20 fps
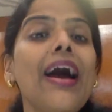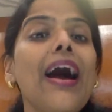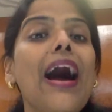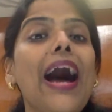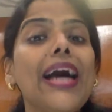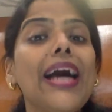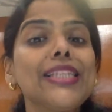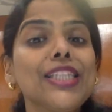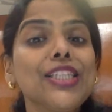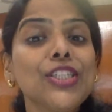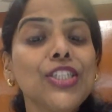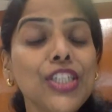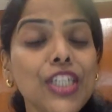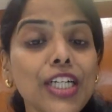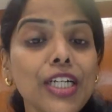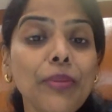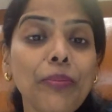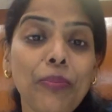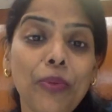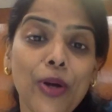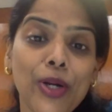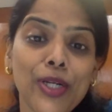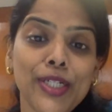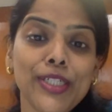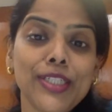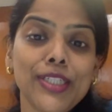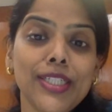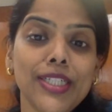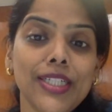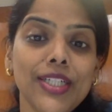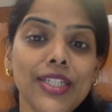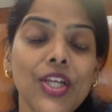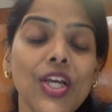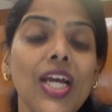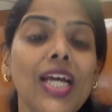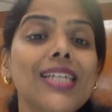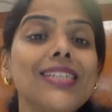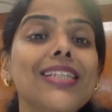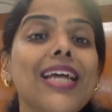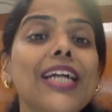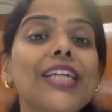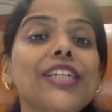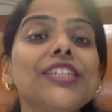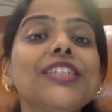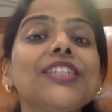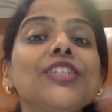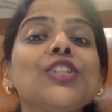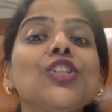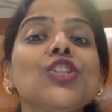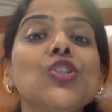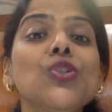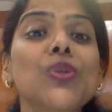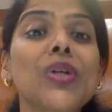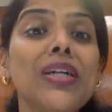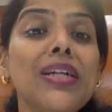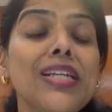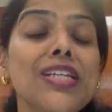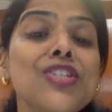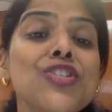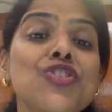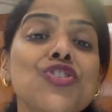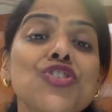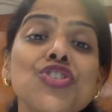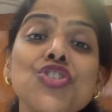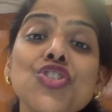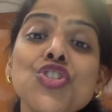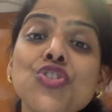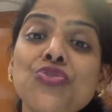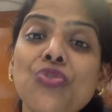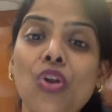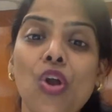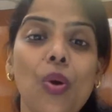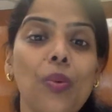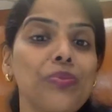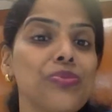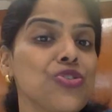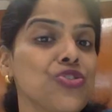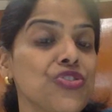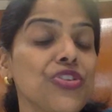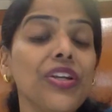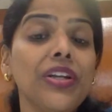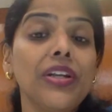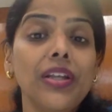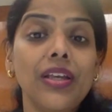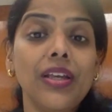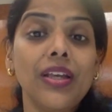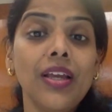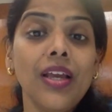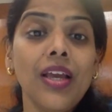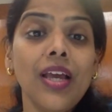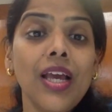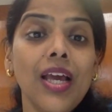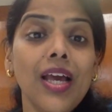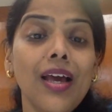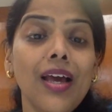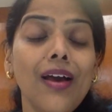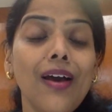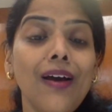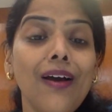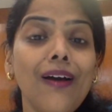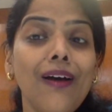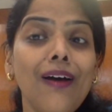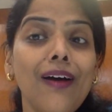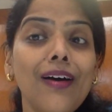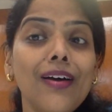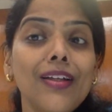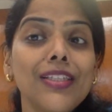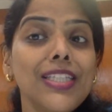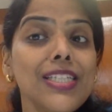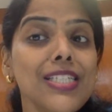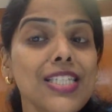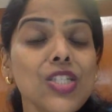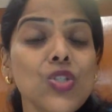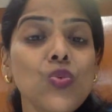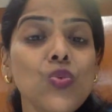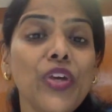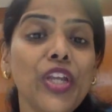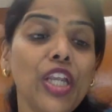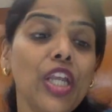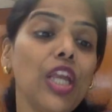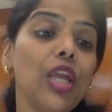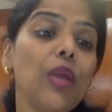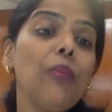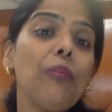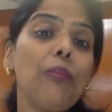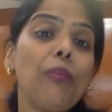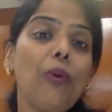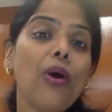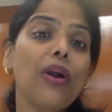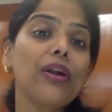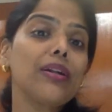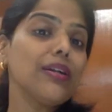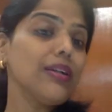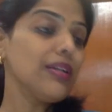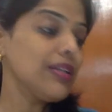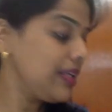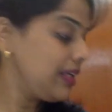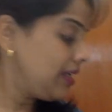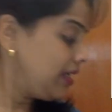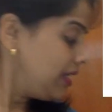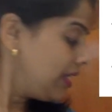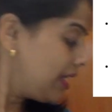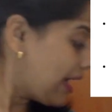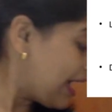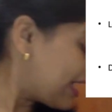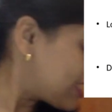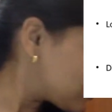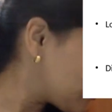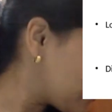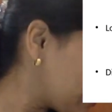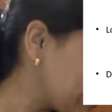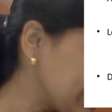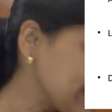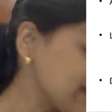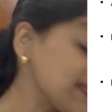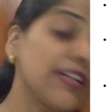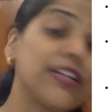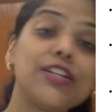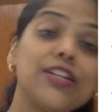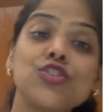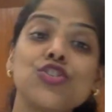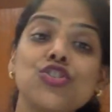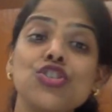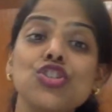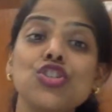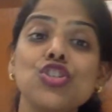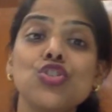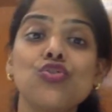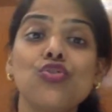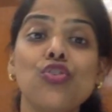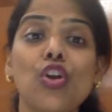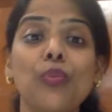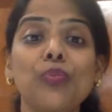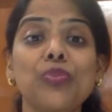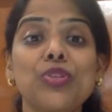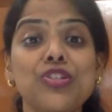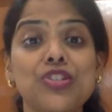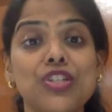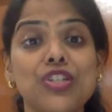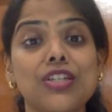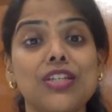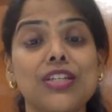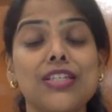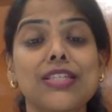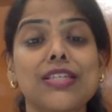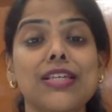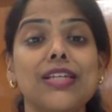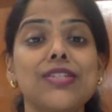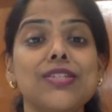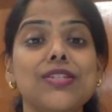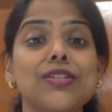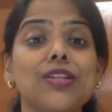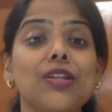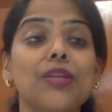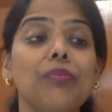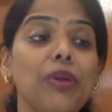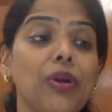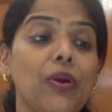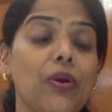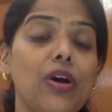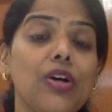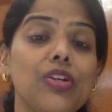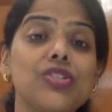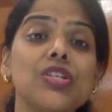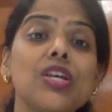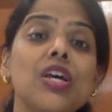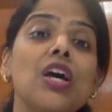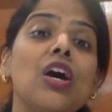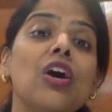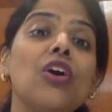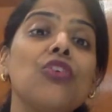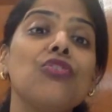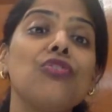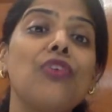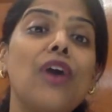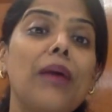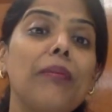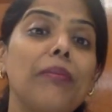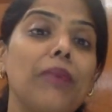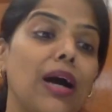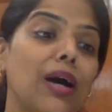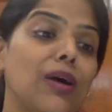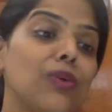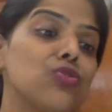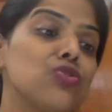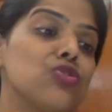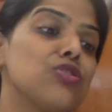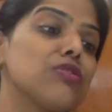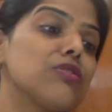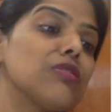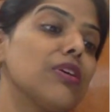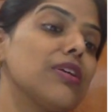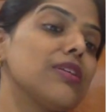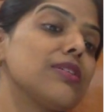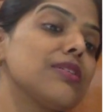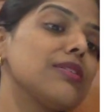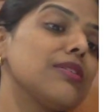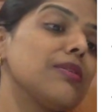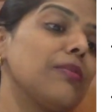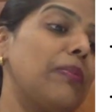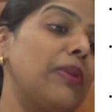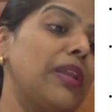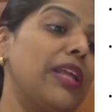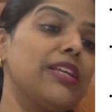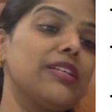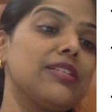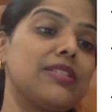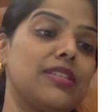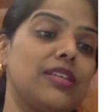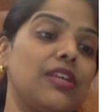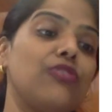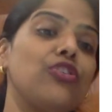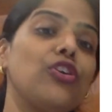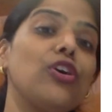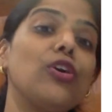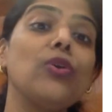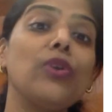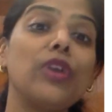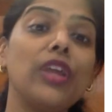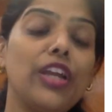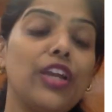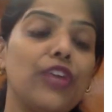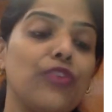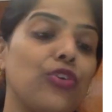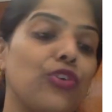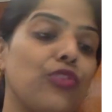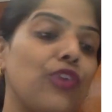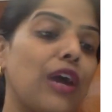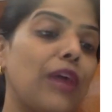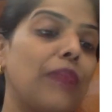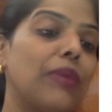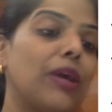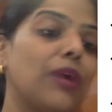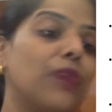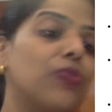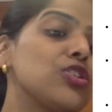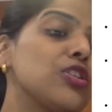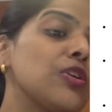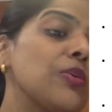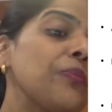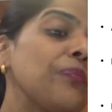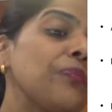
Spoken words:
And third important thing, that is your distance from city. This is very important thing as far as the distance from the city is considered, because farmhouse is the place. If you're looking at for farmhouse,